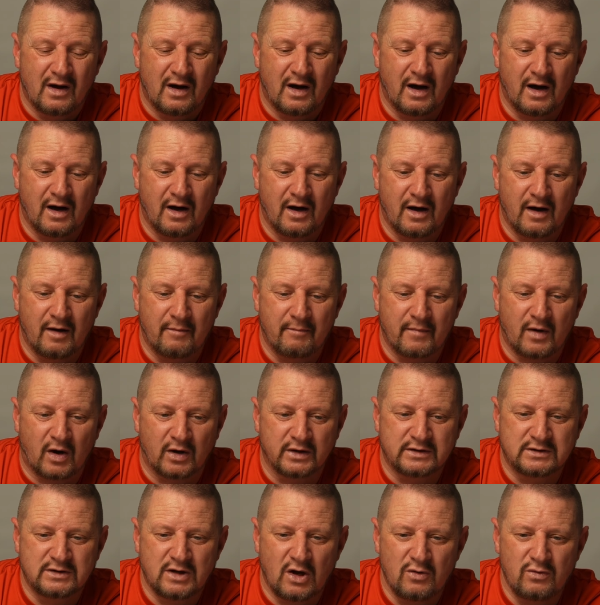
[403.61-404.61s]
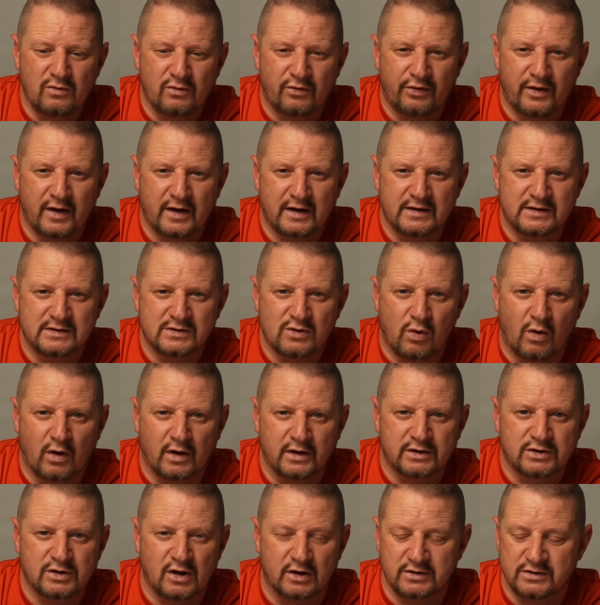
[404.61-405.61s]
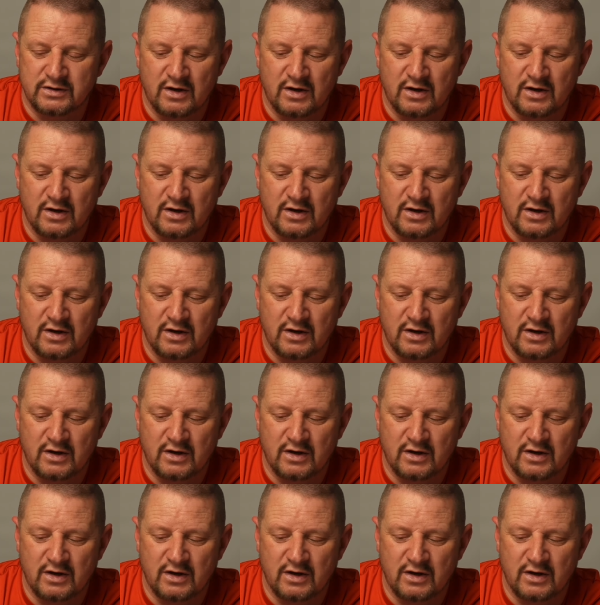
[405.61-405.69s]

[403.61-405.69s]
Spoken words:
I don't think it's quite as sharp.